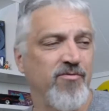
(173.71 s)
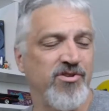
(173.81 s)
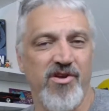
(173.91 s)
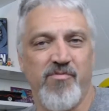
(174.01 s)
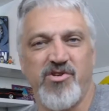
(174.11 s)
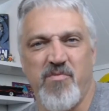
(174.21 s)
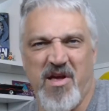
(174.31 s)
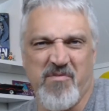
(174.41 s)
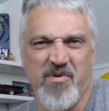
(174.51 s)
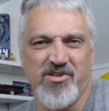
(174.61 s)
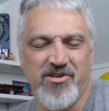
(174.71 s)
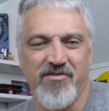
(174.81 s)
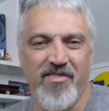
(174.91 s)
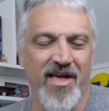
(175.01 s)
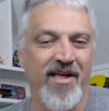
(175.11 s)
Would you make mention
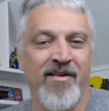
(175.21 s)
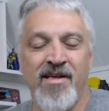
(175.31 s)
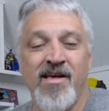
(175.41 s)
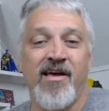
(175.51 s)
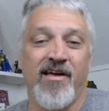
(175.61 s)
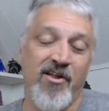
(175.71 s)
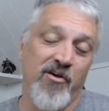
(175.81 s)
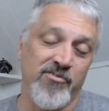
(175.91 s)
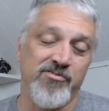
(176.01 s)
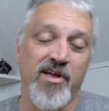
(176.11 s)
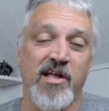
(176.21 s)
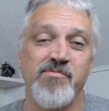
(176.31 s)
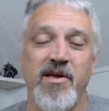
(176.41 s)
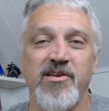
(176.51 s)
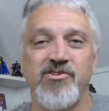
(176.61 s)
of that? No. So God's
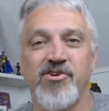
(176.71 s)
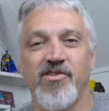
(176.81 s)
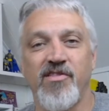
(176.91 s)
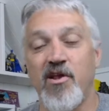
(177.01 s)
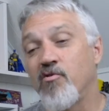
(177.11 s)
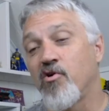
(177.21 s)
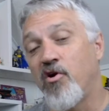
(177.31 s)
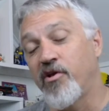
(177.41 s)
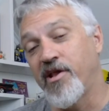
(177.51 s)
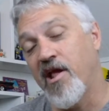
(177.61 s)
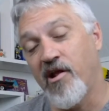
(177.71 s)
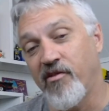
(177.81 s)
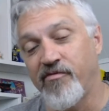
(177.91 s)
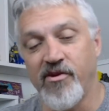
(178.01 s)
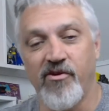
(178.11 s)
making sure that they don't call it an
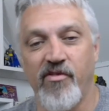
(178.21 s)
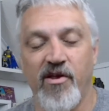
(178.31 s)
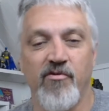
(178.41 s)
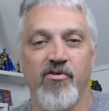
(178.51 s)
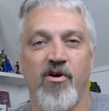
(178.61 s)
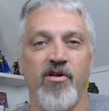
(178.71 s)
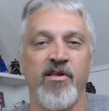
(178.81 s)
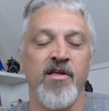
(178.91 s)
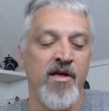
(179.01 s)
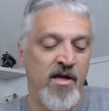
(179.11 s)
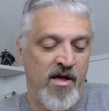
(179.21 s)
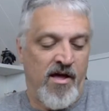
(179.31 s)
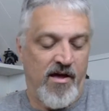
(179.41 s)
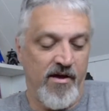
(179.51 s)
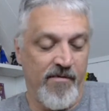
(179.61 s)
elephant, or they don't call it
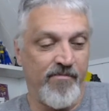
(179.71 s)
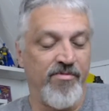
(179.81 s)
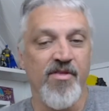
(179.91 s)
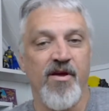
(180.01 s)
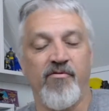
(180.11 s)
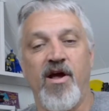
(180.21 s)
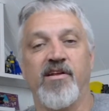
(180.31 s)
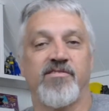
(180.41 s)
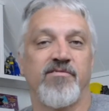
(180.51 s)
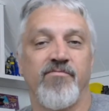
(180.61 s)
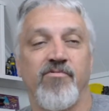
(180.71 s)
a rhinoceros.